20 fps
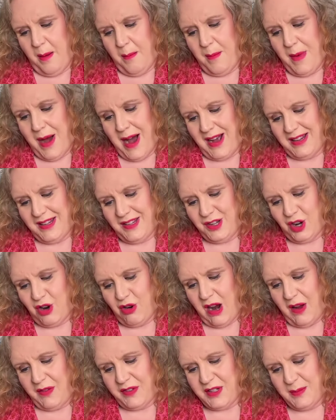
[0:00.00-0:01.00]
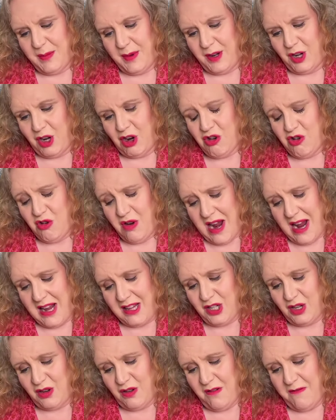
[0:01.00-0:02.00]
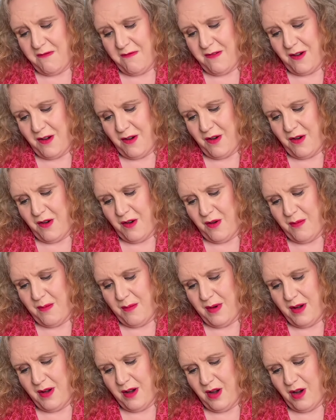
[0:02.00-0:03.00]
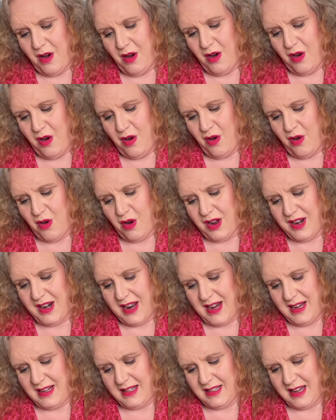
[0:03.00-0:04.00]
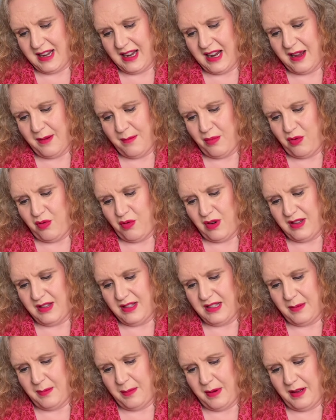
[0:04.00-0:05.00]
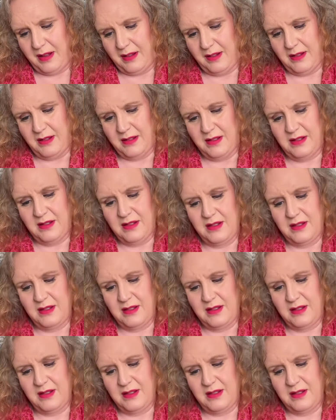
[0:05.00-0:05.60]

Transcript: Master craftsman, creator of form, organizing principle.